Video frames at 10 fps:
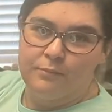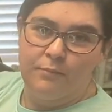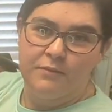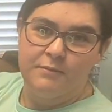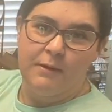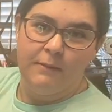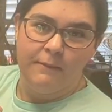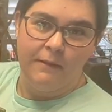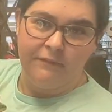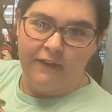was probably
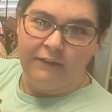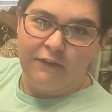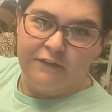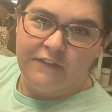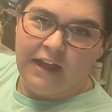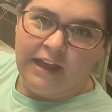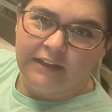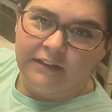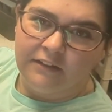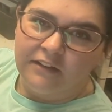my favorite
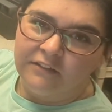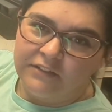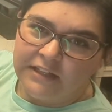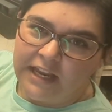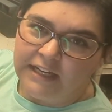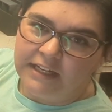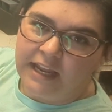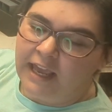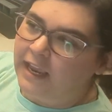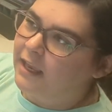find of the day
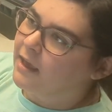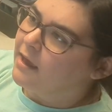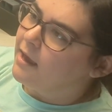today.